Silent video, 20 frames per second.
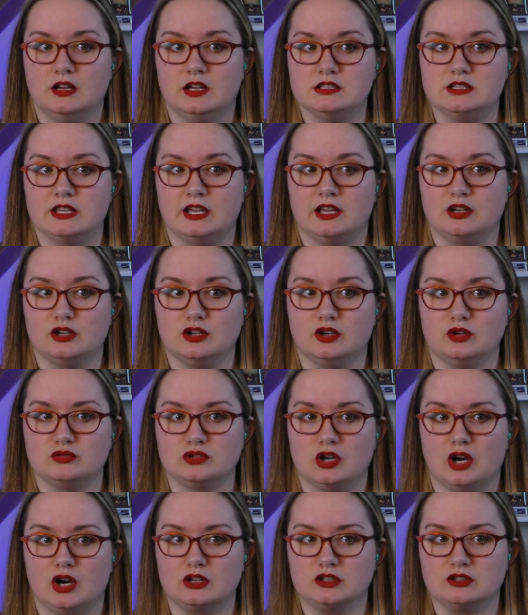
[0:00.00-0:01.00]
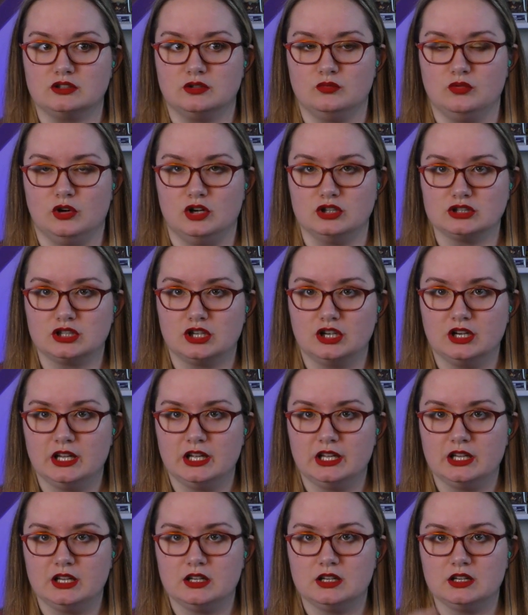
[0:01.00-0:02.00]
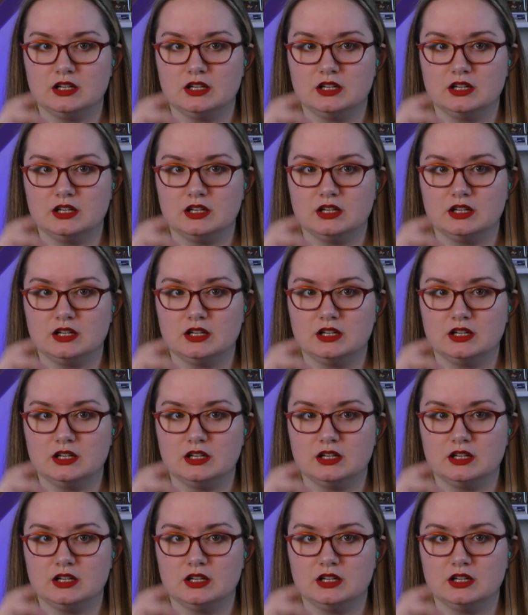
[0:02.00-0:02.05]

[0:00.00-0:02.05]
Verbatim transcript: Is he gonna go talk to Walternate?